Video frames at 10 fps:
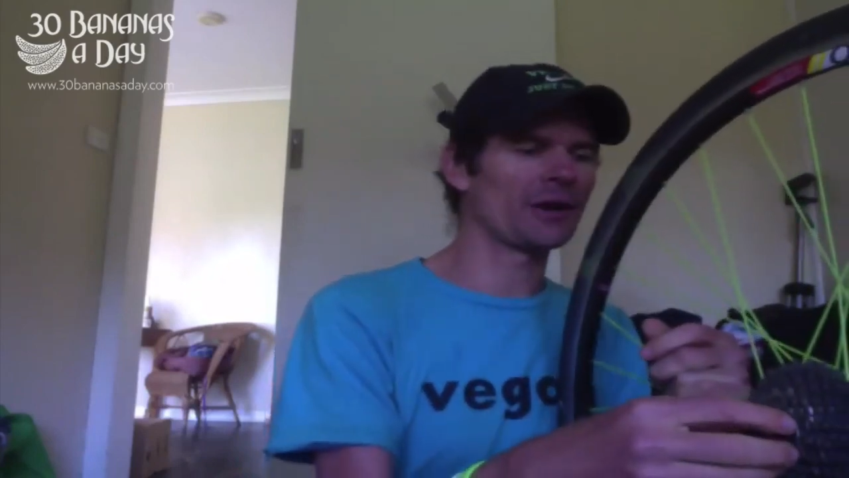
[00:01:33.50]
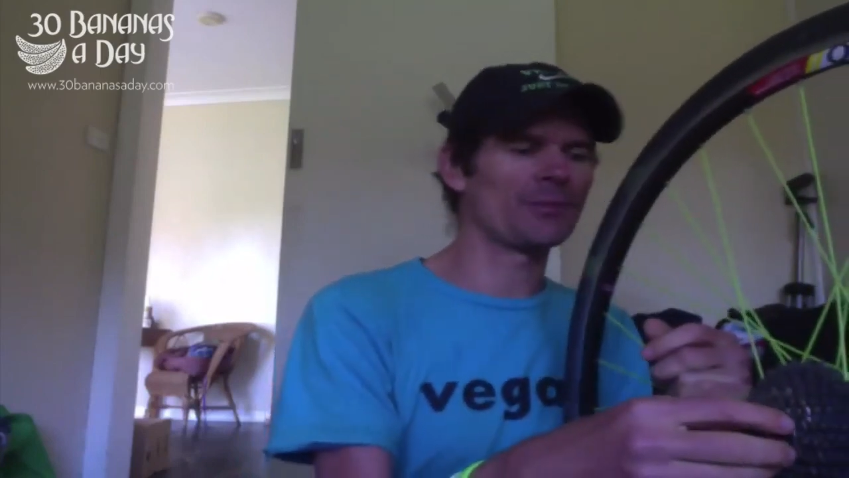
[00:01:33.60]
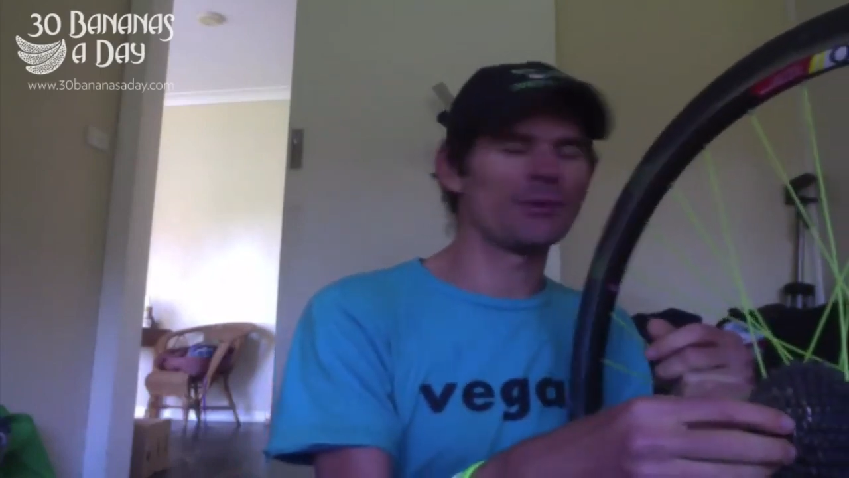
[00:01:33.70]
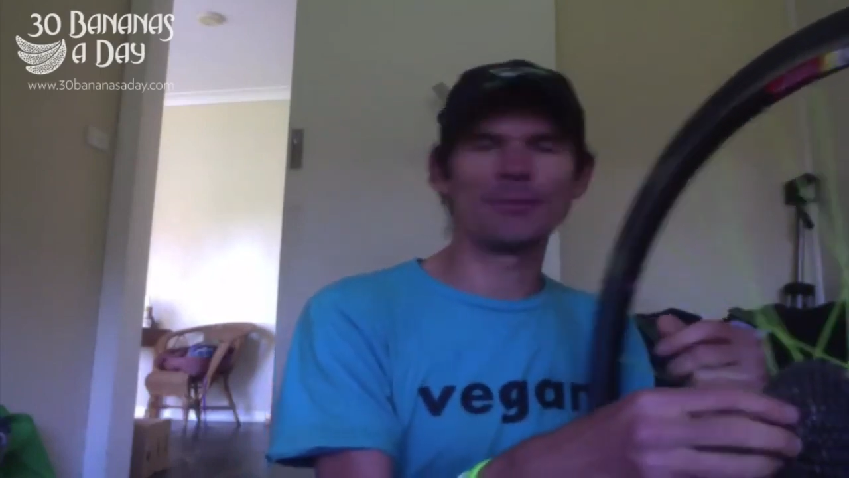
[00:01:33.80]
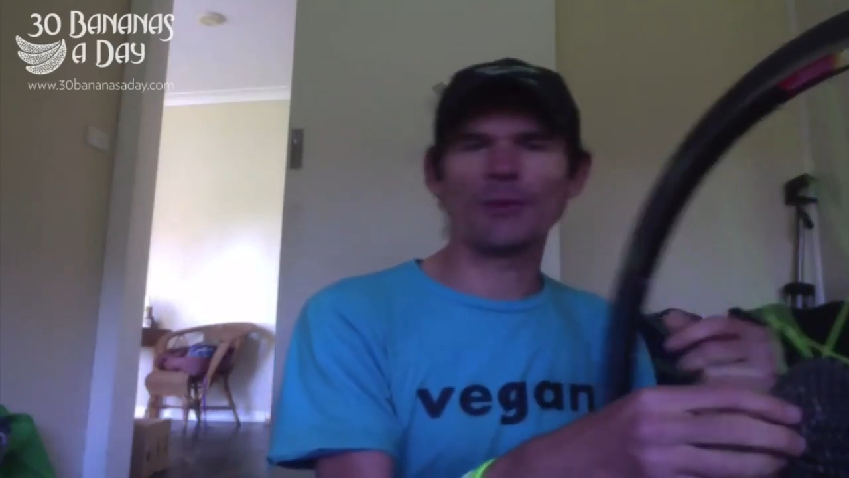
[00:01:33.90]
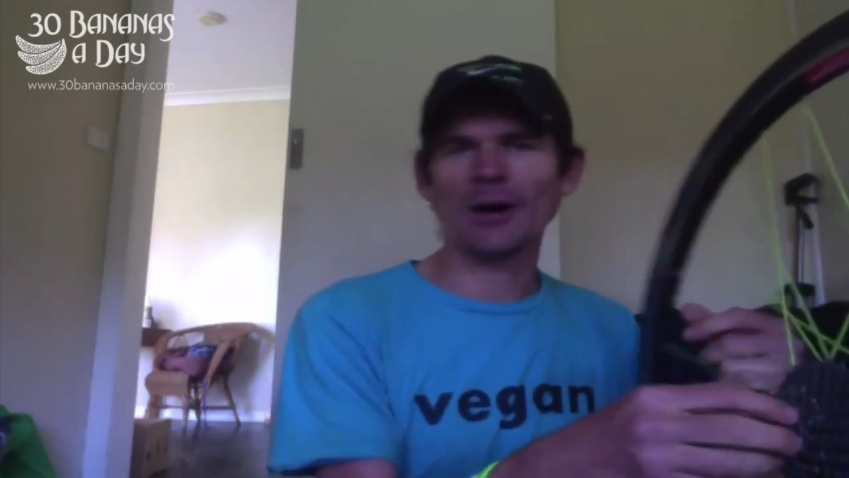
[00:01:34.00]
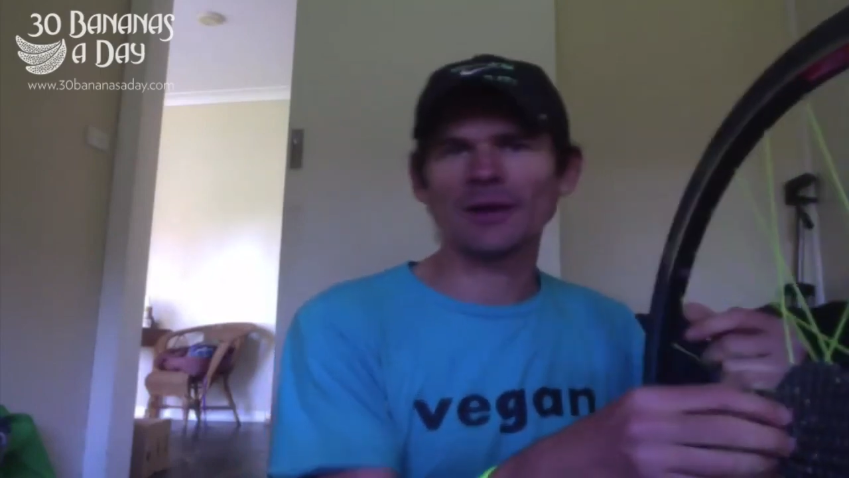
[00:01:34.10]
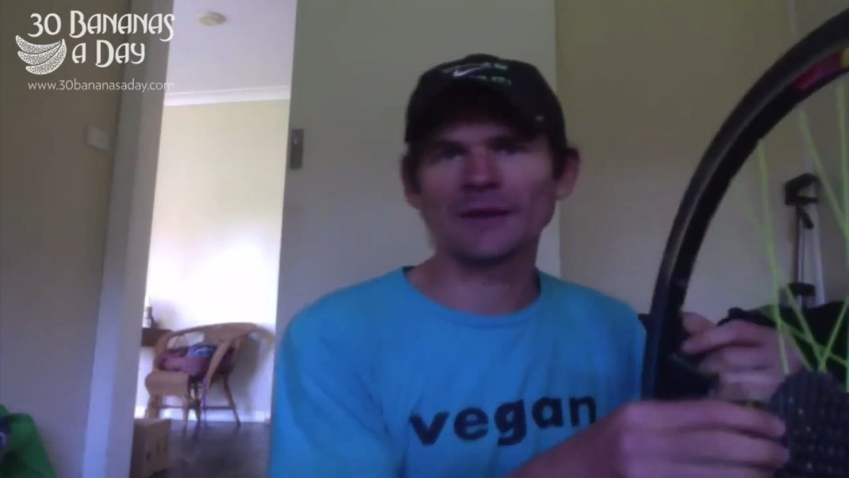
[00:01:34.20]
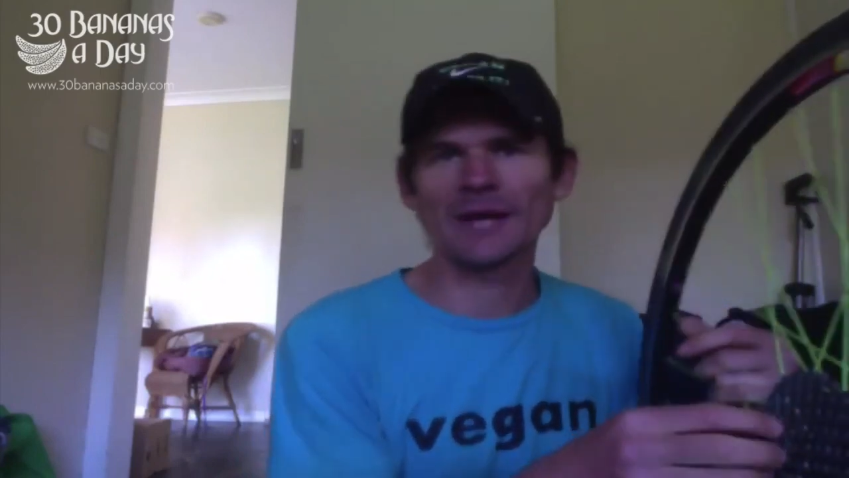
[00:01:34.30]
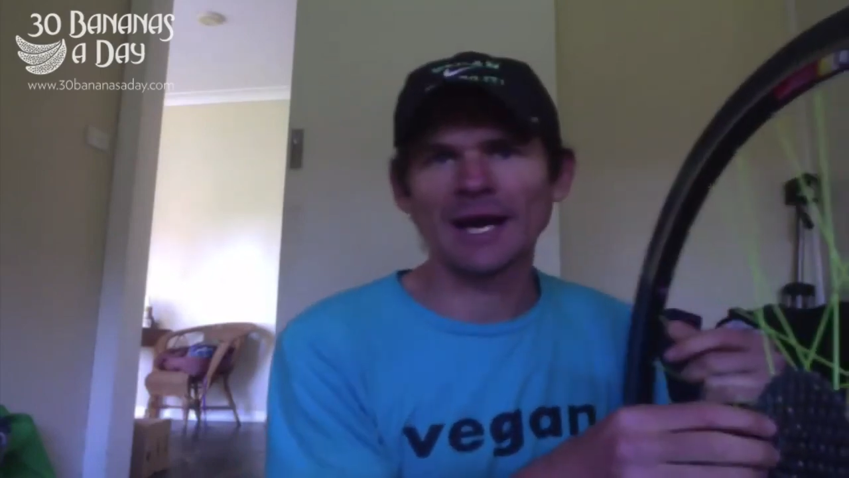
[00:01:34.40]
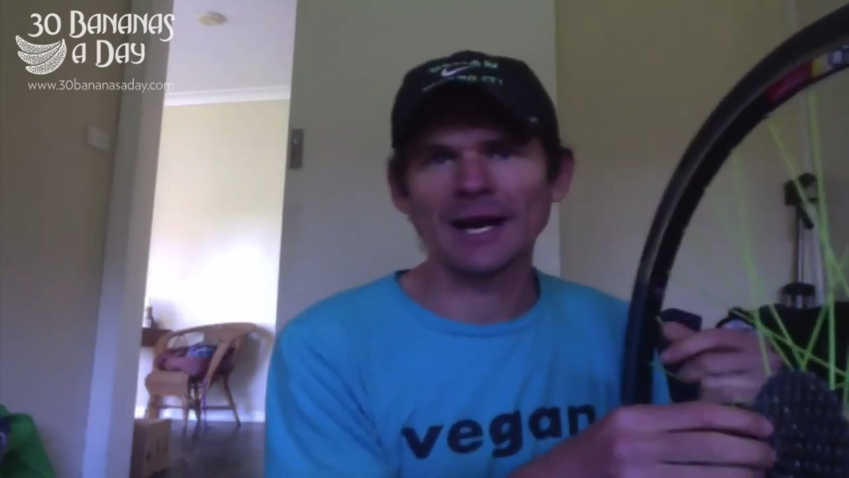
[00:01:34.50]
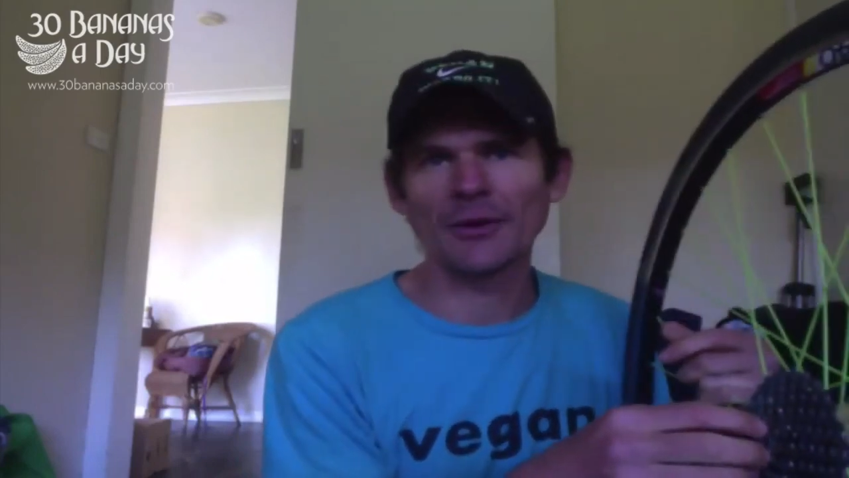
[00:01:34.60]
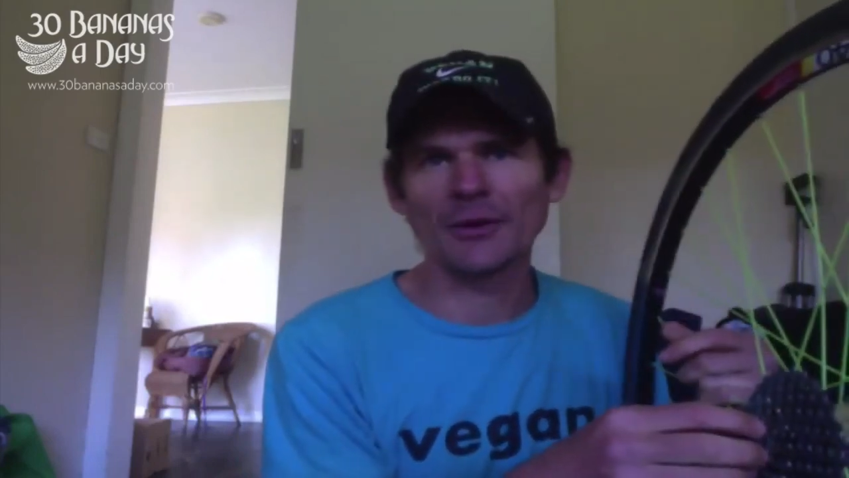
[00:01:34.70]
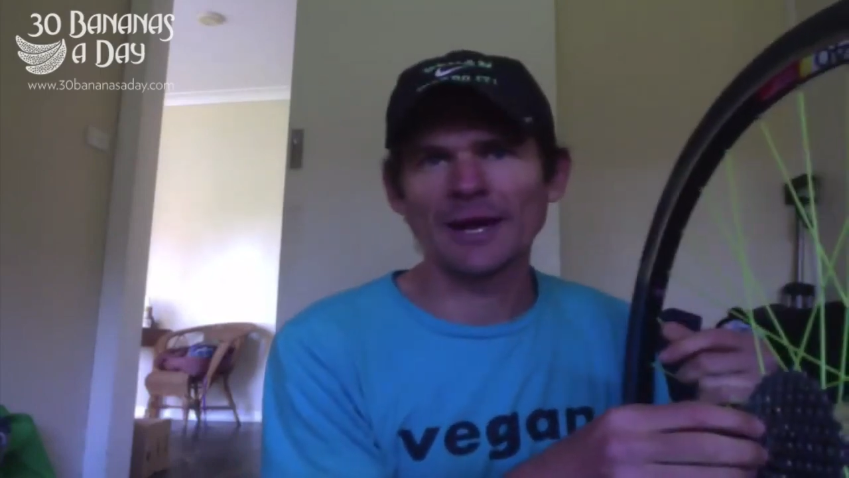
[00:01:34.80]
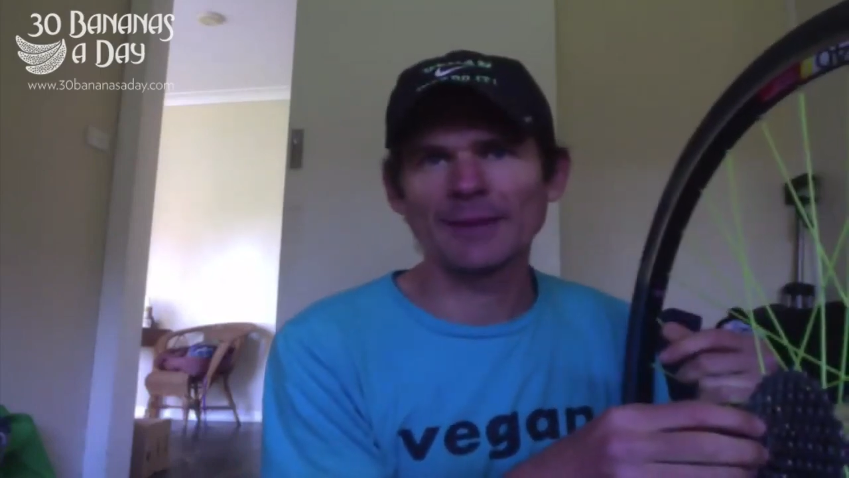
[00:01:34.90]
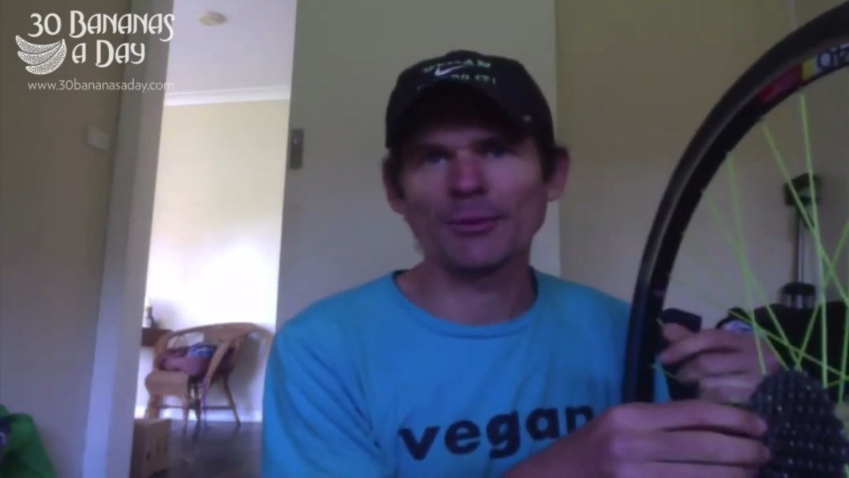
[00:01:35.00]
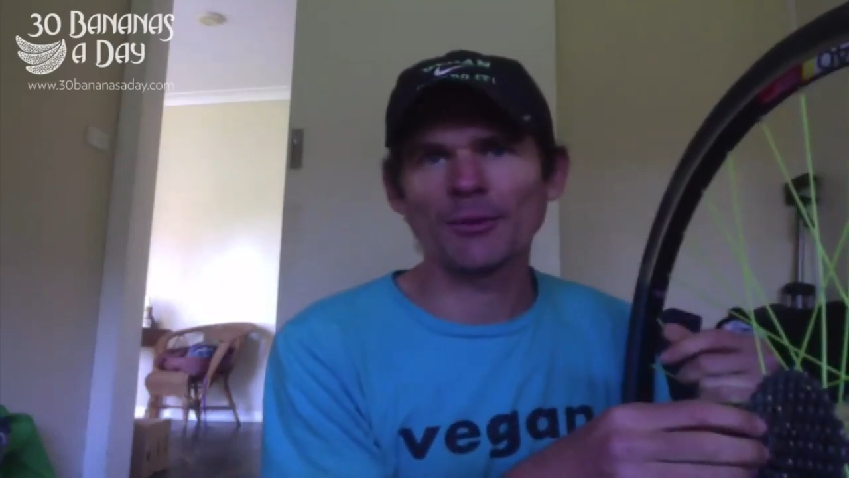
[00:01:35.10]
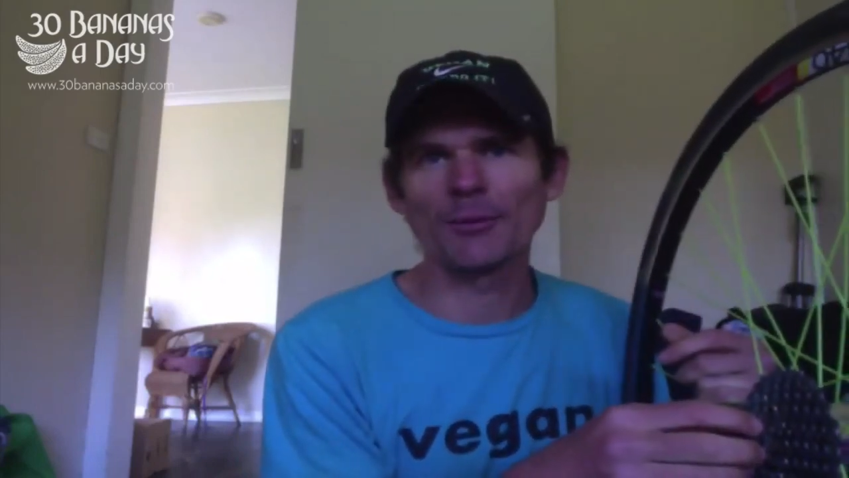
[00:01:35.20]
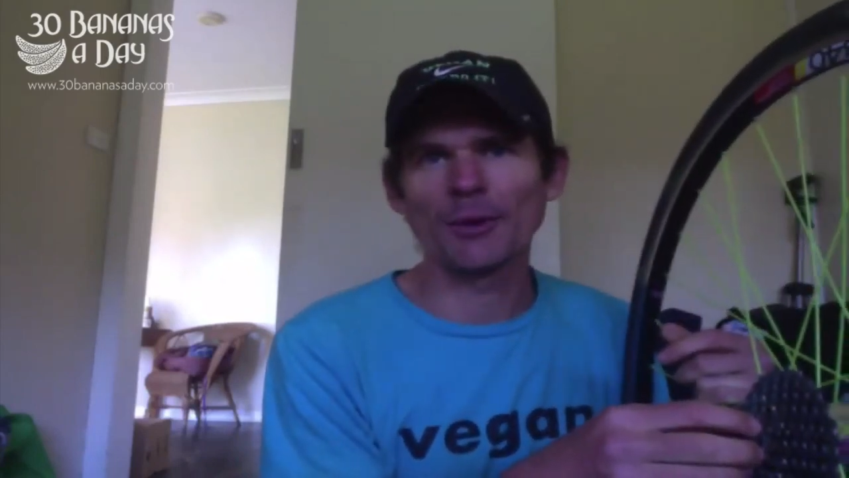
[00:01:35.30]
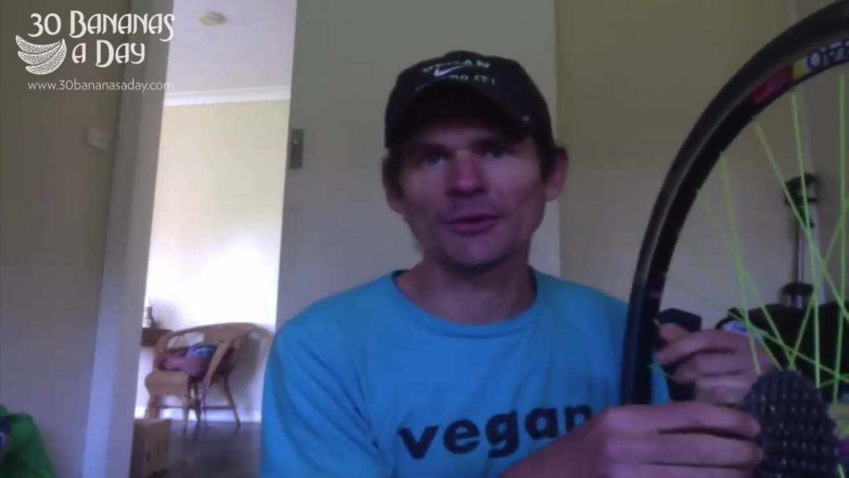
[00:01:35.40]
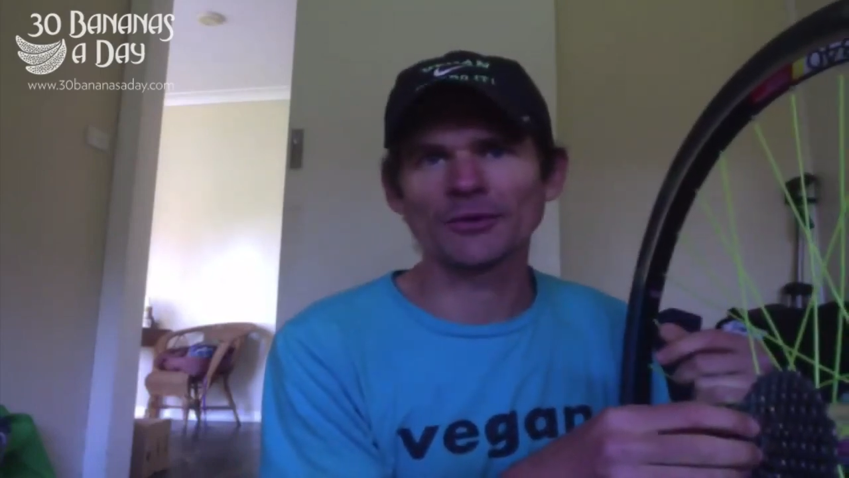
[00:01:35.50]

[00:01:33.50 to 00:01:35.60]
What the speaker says: to put your bike in the car or the airport box,